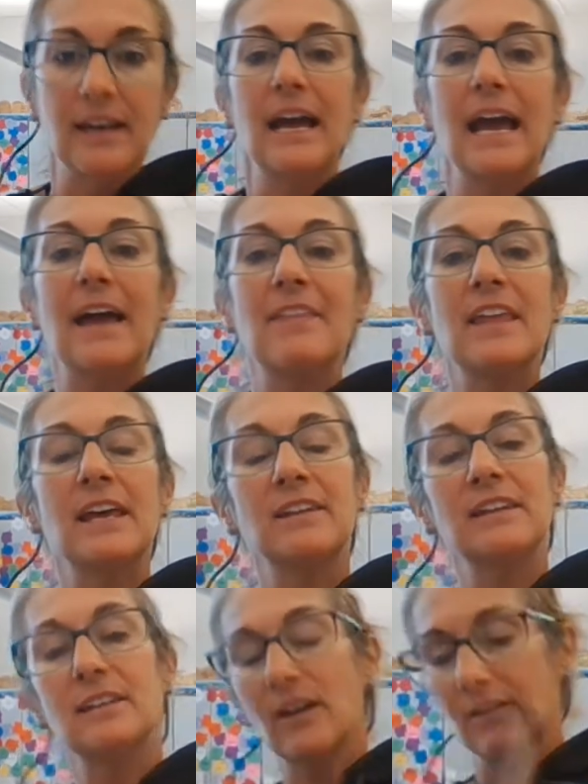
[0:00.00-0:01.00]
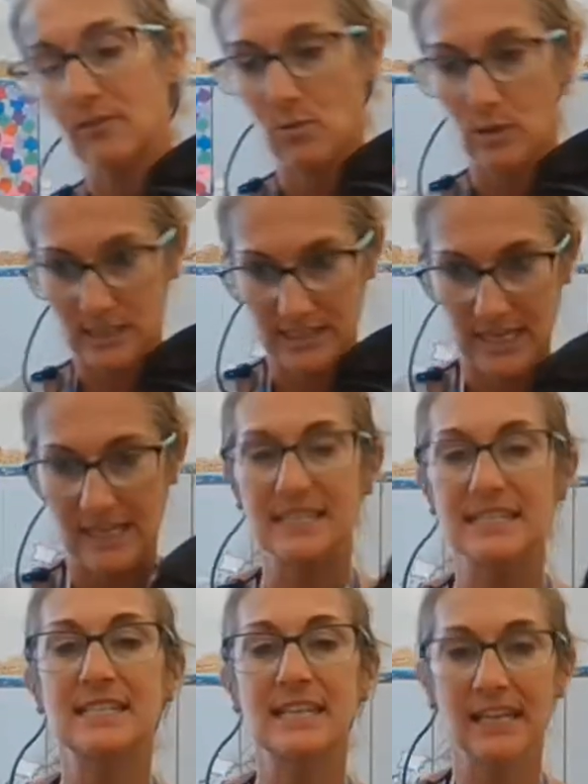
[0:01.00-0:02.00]
And then, of course, they
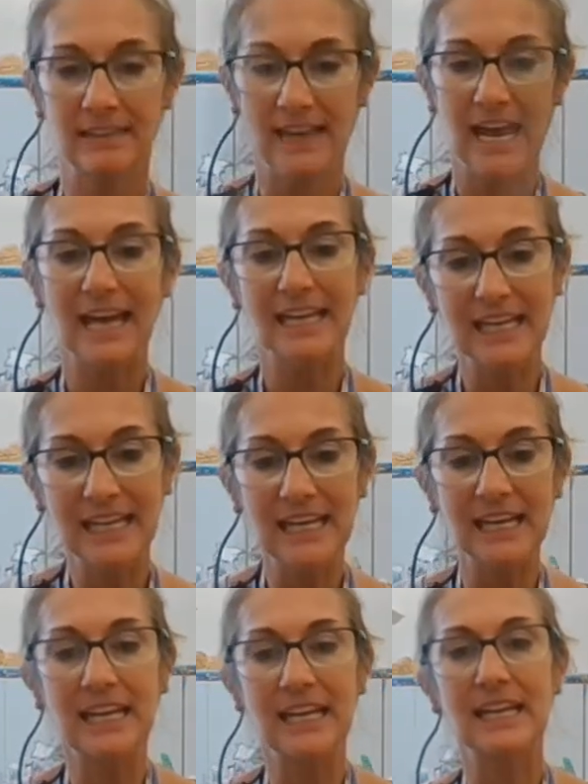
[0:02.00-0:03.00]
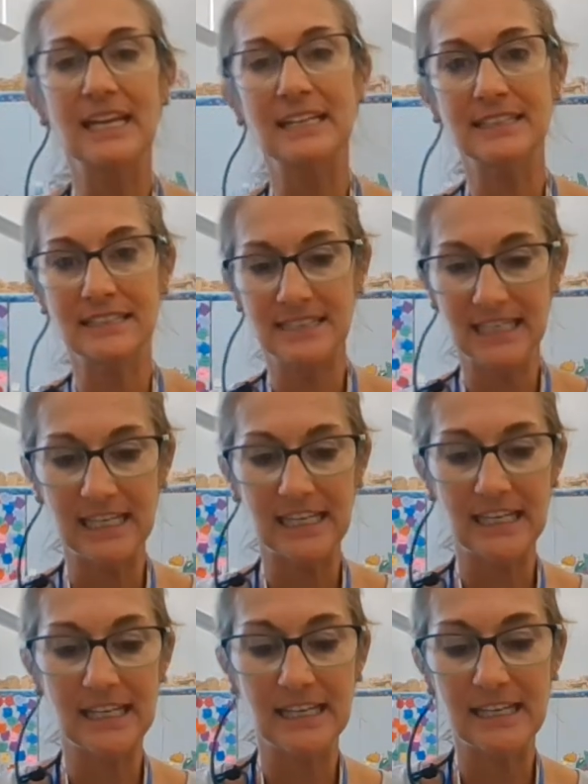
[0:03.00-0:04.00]
sing that E,
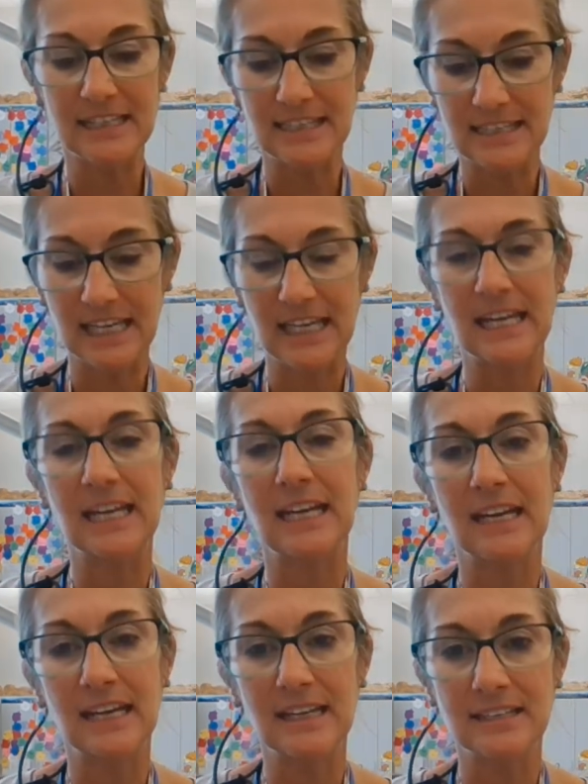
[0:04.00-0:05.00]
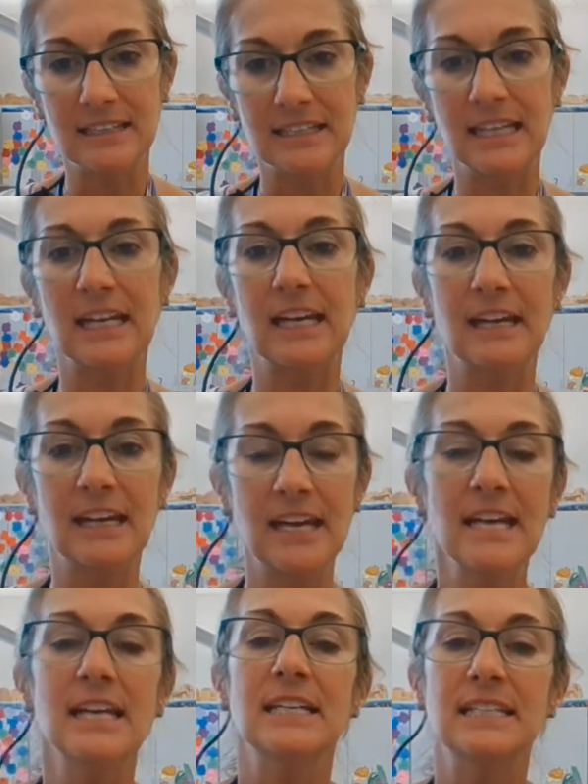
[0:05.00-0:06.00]
C, C, C,
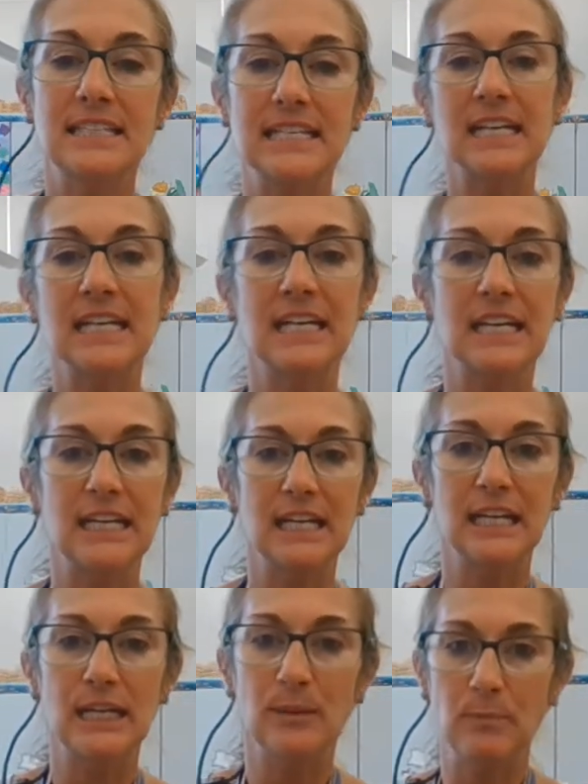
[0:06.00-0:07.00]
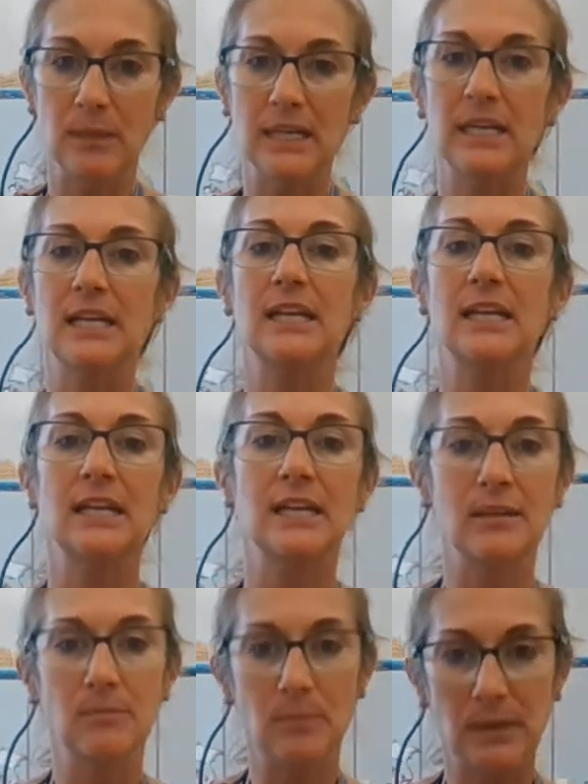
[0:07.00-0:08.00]
D,
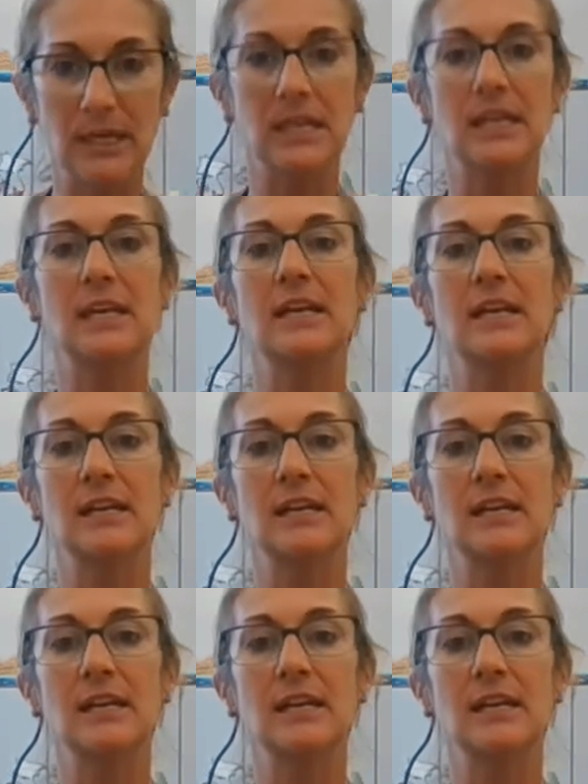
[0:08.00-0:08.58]
B, B.